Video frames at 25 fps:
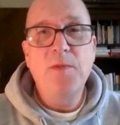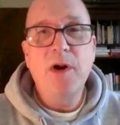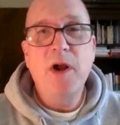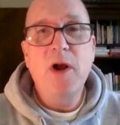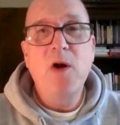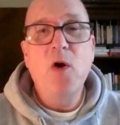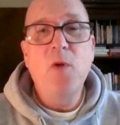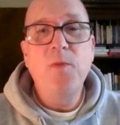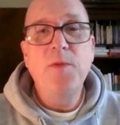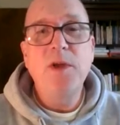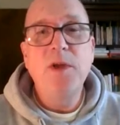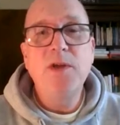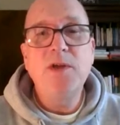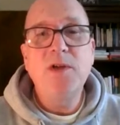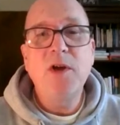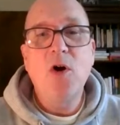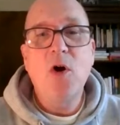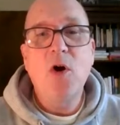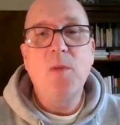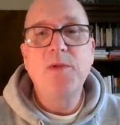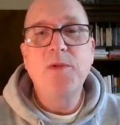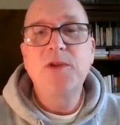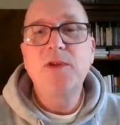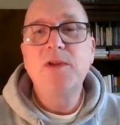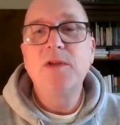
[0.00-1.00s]
but I hope this
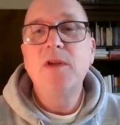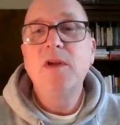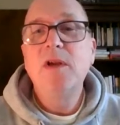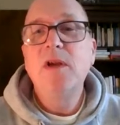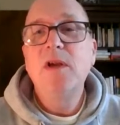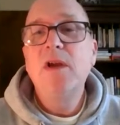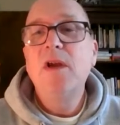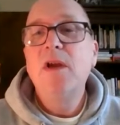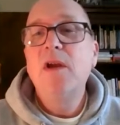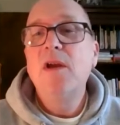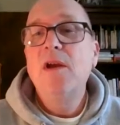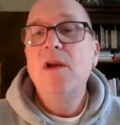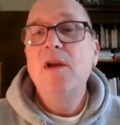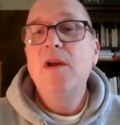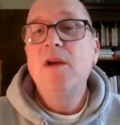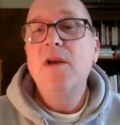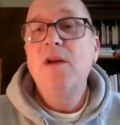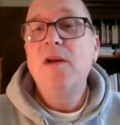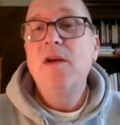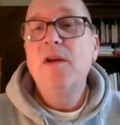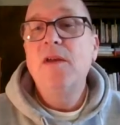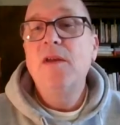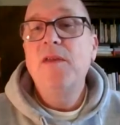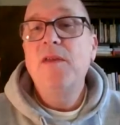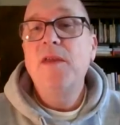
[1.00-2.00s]
helps.
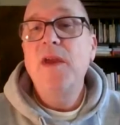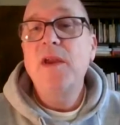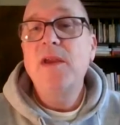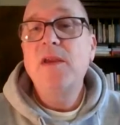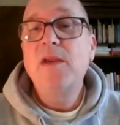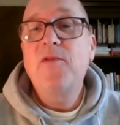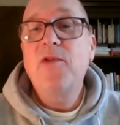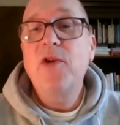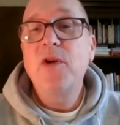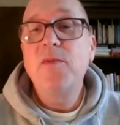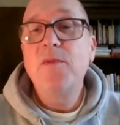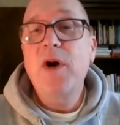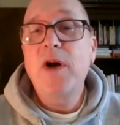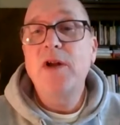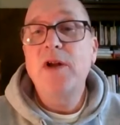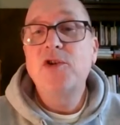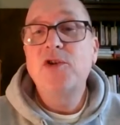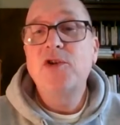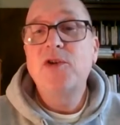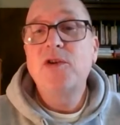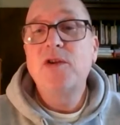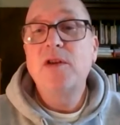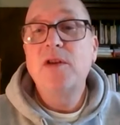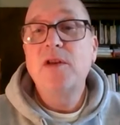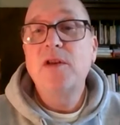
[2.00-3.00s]
Thank you very
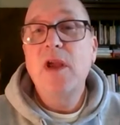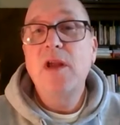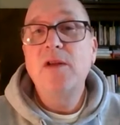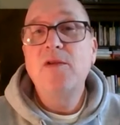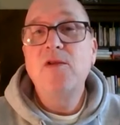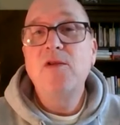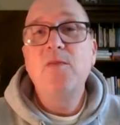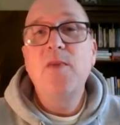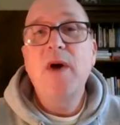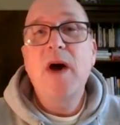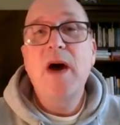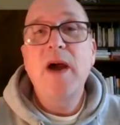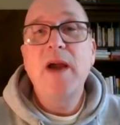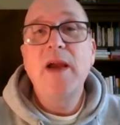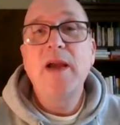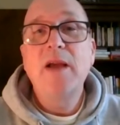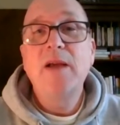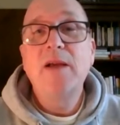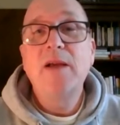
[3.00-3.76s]
much, and goodbye.